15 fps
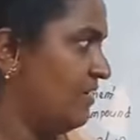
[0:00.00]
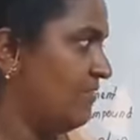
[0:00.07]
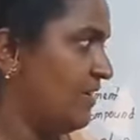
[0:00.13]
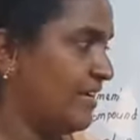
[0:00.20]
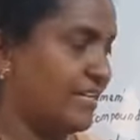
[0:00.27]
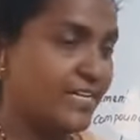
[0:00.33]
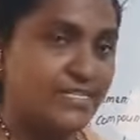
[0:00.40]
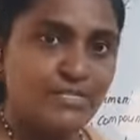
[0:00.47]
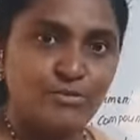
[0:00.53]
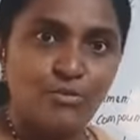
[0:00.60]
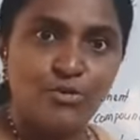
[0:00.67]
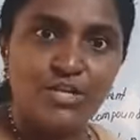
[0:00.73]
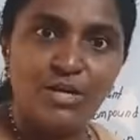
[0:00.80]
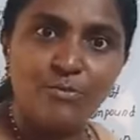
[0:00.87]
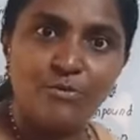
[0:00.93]
Whereas
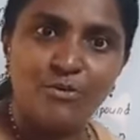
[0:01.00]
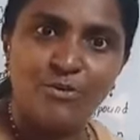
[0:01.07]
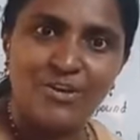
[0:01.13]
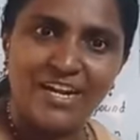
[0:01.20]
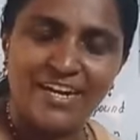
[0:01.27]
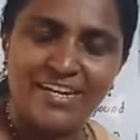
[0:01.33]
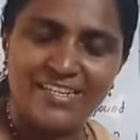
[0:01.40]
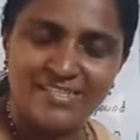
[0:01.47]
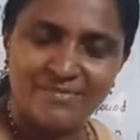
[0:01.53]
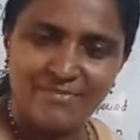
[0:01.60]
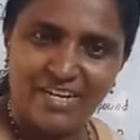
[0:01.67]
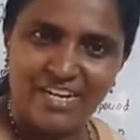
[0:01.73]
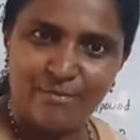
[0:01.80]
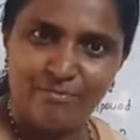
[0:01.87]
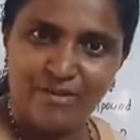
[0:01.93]
sodium chloride is
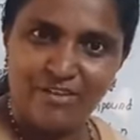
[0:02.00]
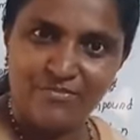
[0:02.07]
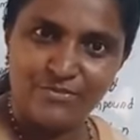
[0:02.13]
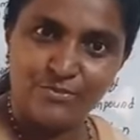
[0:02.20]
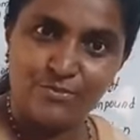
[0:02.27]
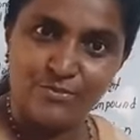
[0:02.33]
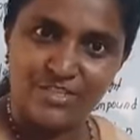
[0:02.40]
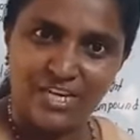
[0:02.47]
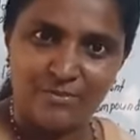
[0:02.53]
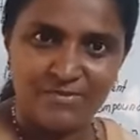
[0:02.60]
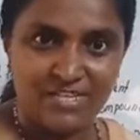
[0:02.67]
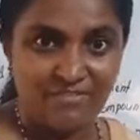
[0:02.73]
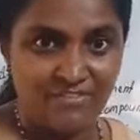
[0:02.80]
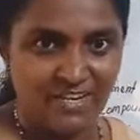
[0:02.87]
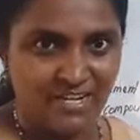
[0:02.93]
made up of 2
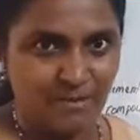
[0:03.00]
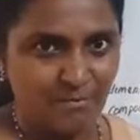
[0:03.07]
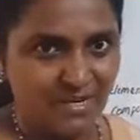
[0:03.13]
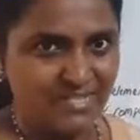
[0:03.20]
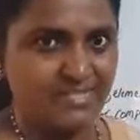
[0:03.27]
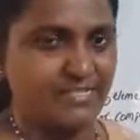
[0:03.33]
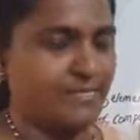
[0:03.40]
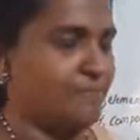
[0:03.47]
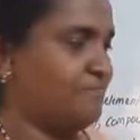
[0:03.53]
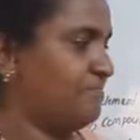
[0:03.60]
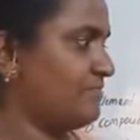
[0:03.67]
types of elements,